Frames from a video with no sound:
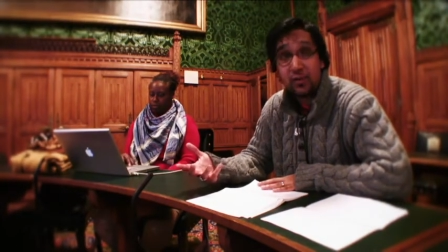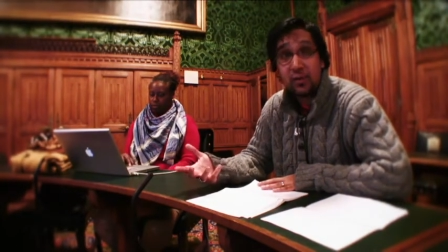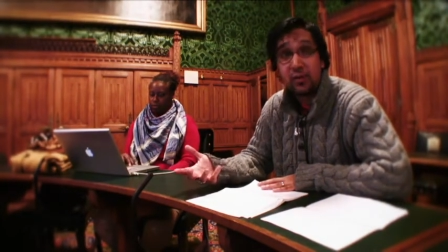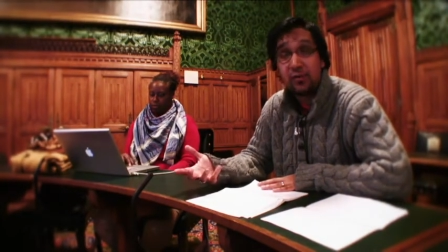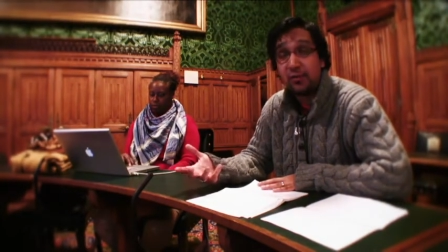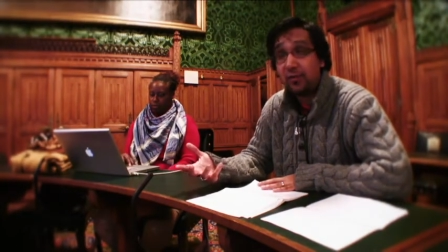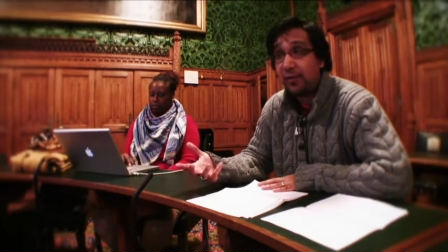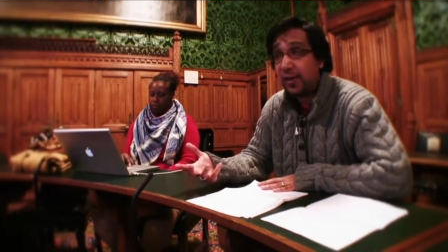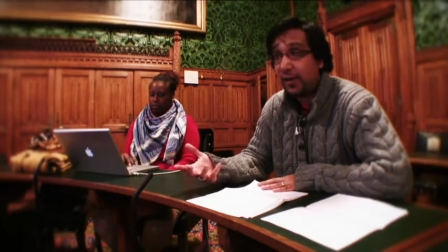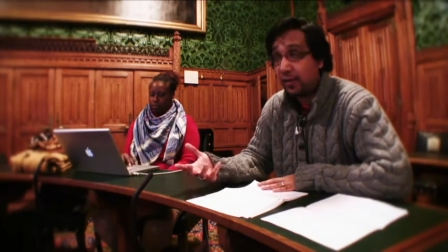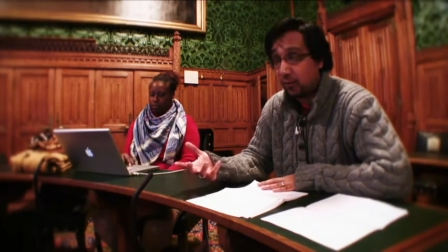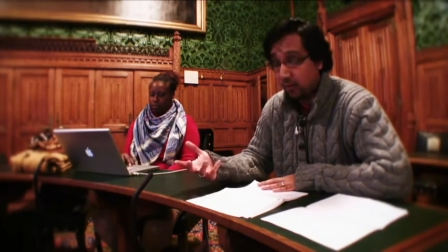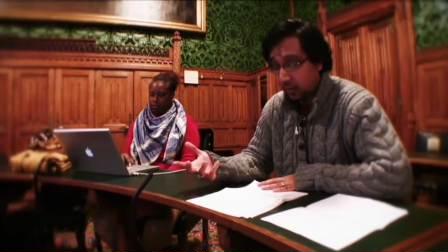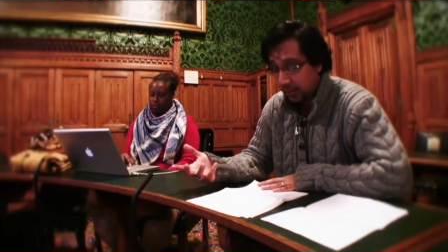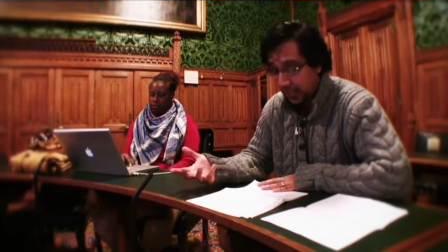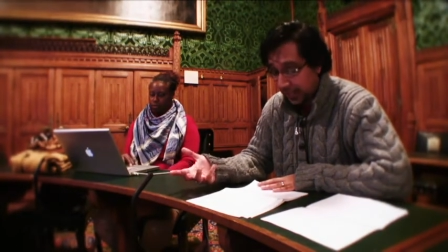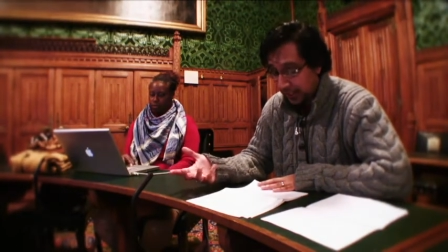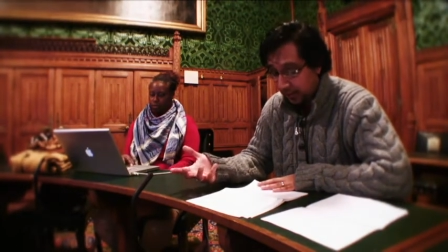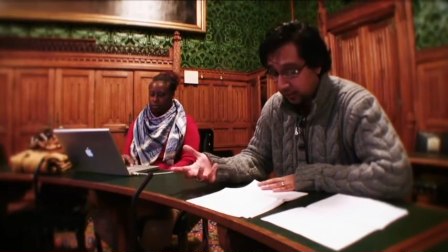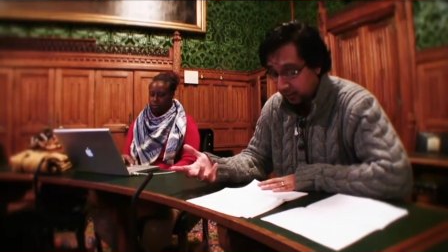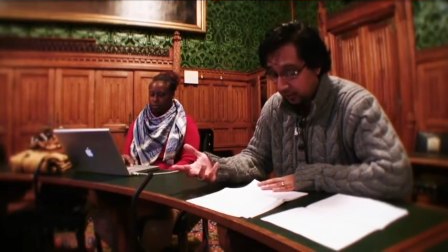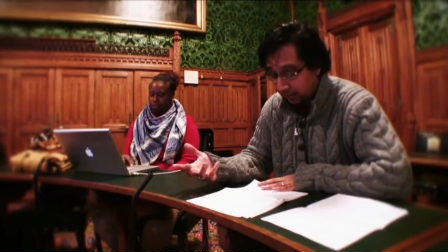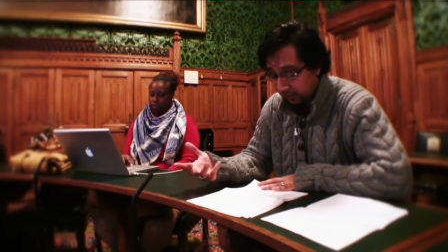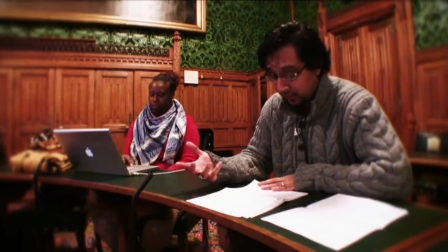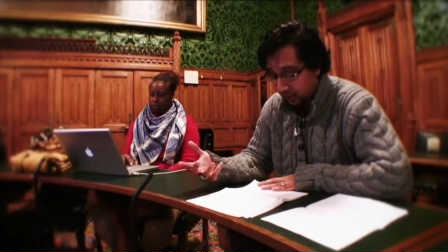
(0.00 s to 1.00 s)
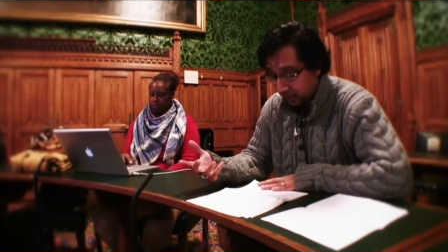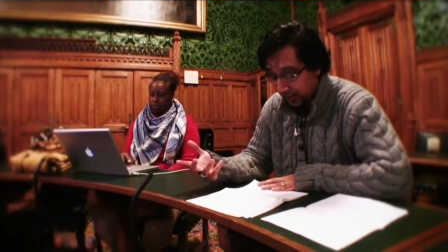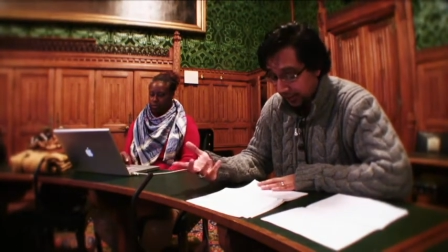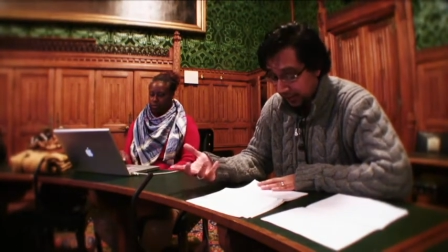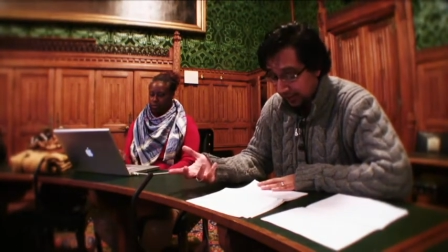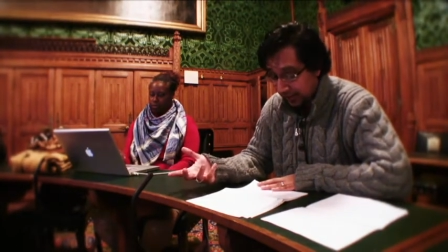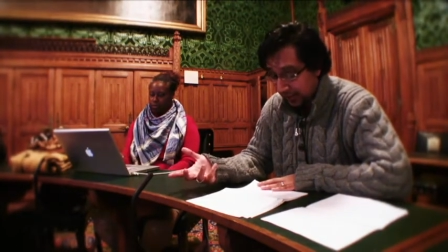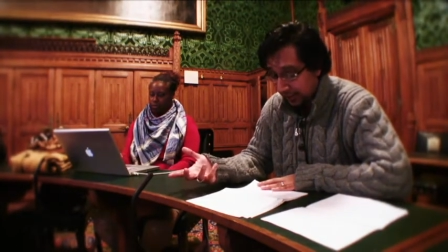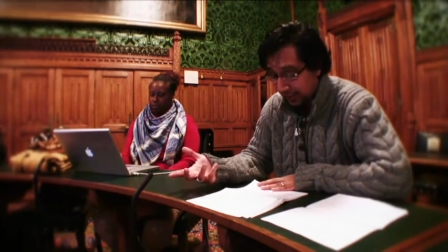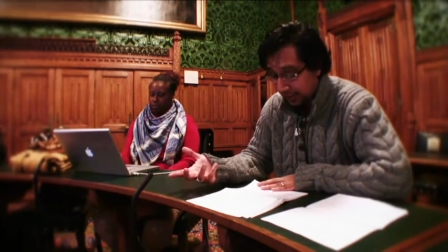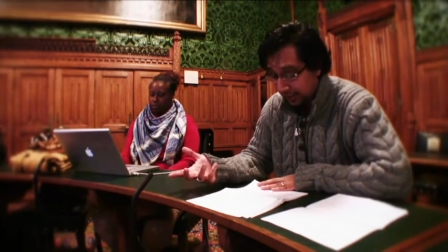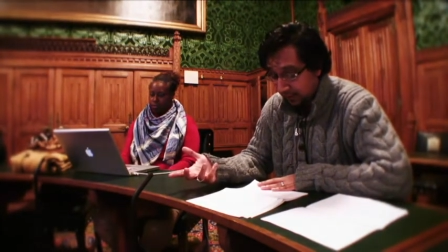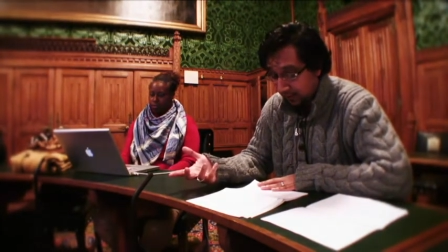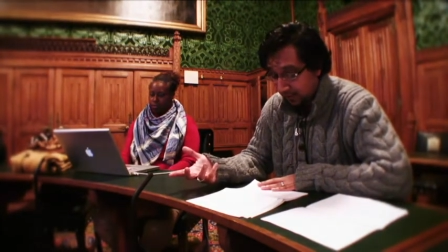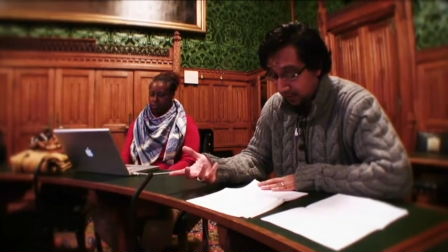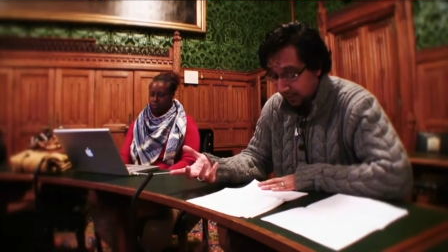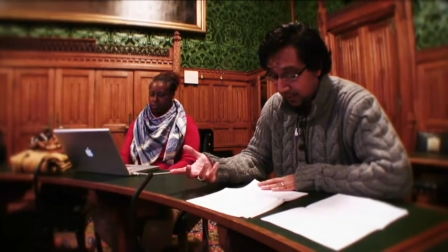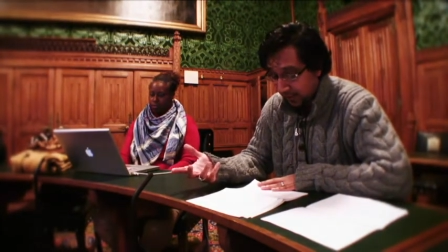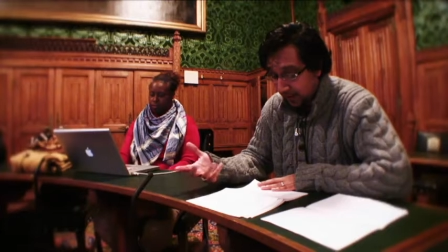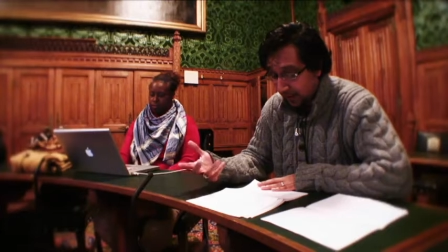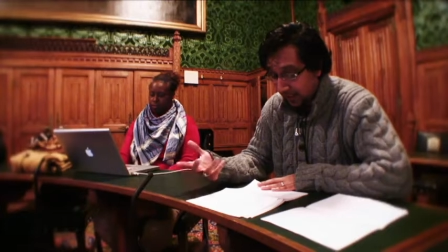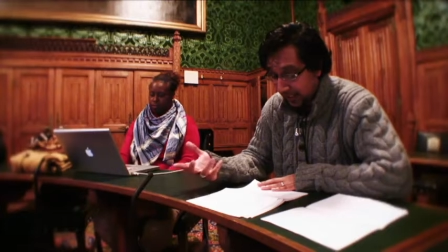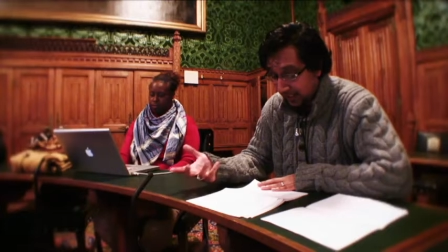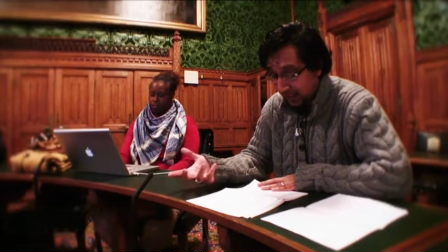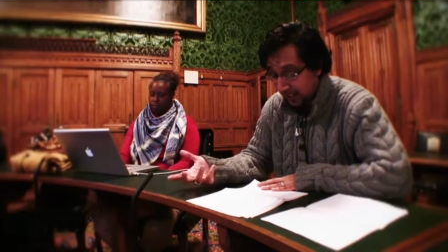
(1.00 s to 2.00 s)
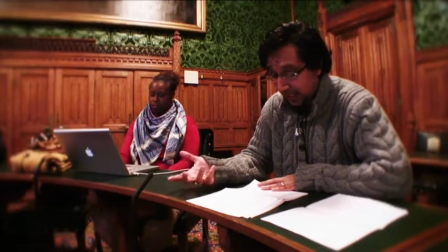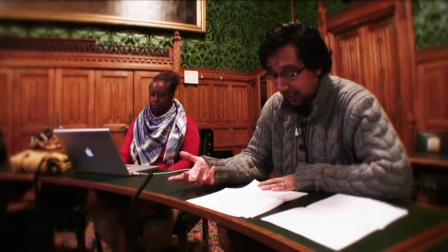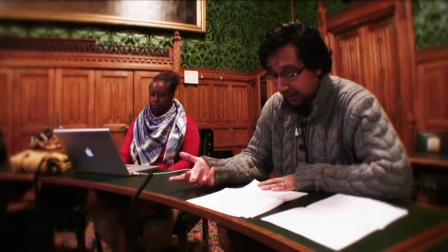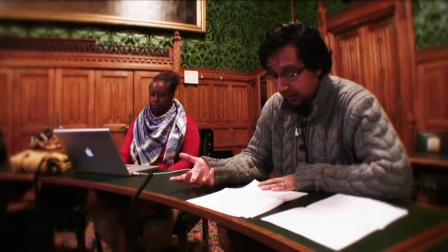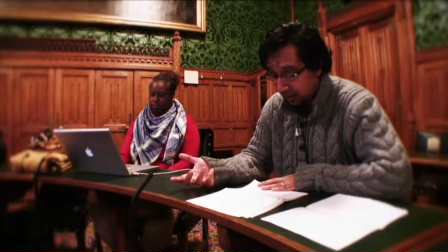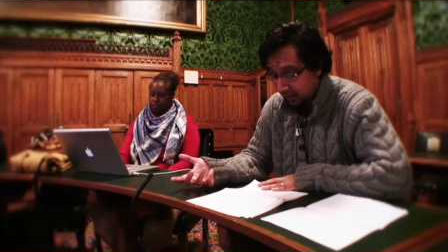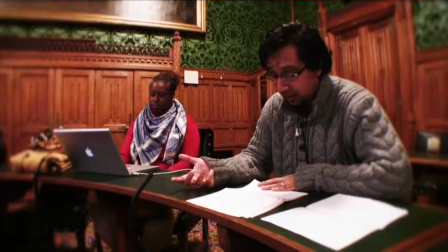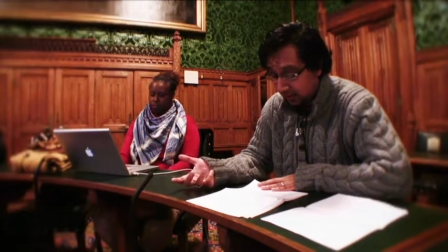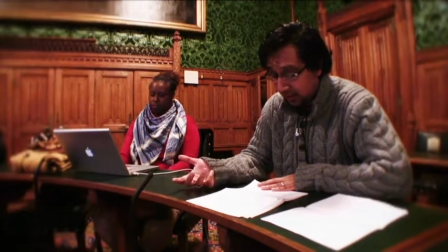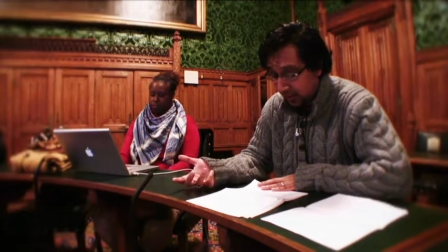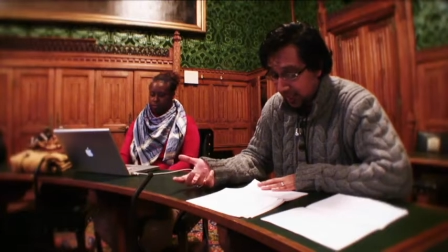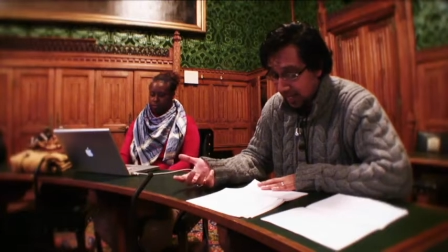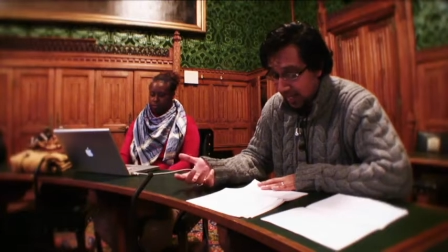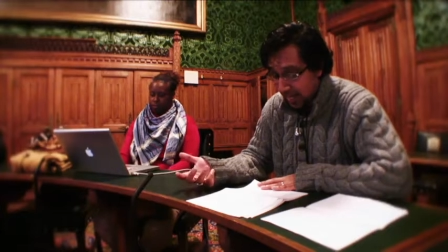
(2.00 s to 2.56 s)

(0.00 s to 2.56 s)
and final list of nineteen hijackers